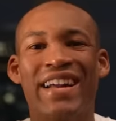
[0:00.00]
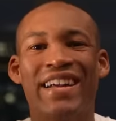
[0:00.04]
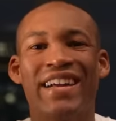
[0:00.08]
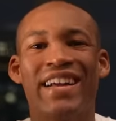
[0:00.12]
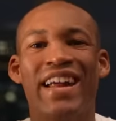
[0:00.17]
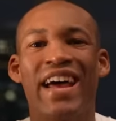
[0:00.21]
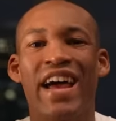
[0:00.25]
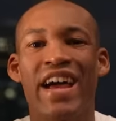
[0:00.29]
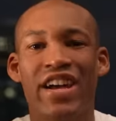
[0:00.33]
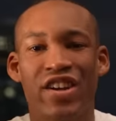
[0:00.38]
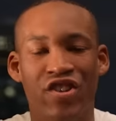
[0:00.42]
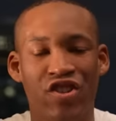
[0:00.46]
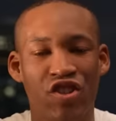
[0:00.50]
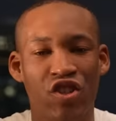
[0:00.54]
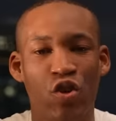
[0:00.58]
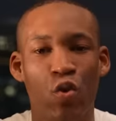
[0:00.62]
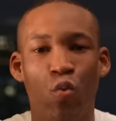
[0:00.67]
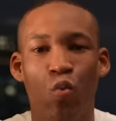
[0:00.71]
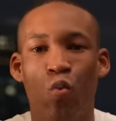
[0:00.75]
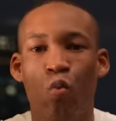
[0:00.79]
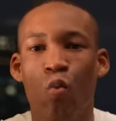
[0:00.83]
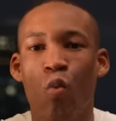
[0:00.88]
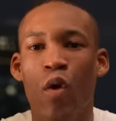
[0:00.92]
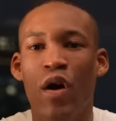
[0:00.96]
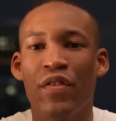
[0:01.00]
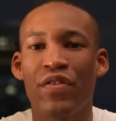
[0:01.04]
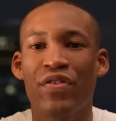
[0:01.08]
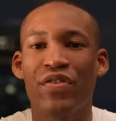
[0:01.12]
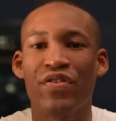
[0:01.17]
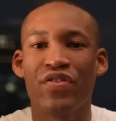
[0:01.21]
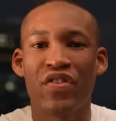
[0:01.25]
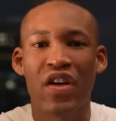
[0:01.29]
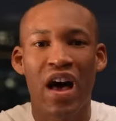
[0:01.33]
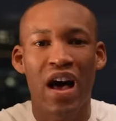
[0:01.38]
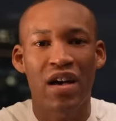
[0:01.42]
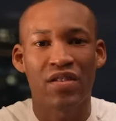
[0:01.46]
an extra
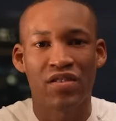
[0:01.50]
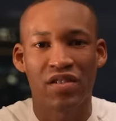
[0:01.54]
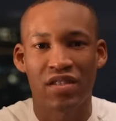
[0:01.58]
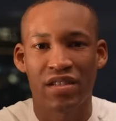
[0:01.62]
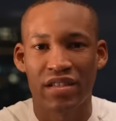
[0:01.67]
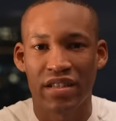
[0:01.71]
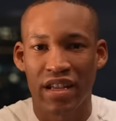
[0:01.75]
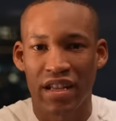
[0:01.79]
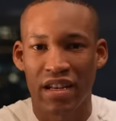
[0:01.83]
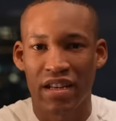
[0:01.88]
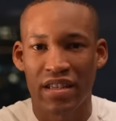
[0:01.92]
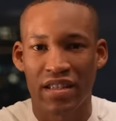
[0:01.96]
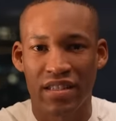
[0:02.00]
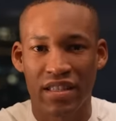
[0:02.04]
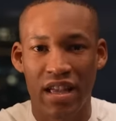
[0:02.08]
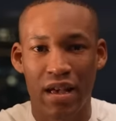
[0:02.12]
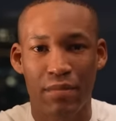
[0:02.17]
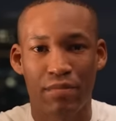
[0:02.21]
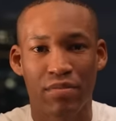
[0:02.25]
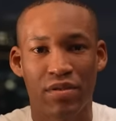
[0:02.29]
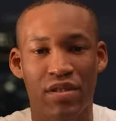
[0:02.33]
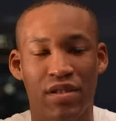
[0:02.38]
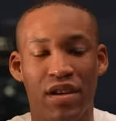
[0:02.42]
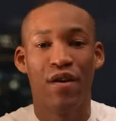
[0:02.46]
1000 daily steps.